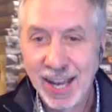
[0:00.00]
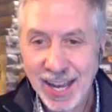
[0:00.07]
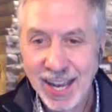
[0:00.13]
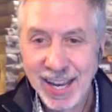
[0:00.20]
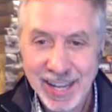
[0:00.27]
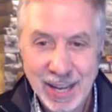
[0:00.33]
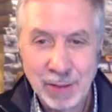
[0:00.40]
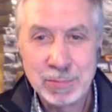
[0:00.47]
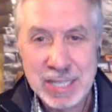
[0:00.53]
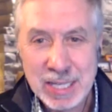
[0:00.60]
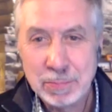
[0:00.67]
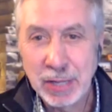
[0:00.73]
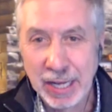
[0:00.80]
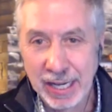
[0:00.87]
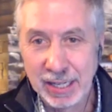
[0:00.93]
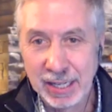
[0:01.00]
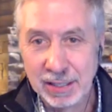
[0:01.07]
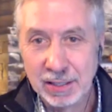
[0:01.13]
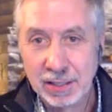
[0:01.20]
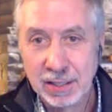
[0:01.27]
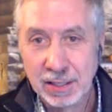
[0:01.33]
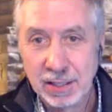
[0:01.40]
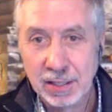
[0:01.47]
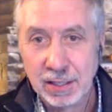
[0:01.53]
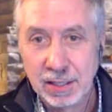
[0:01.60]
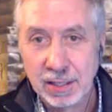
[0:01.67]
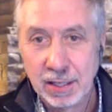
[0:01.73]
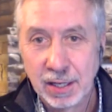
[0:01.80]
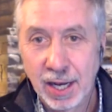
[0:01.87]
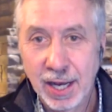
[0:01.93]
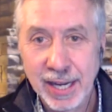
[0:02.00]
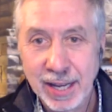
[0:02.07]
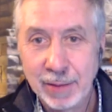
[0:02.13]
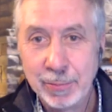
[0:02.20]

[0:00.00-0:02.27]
I am knee pain, I am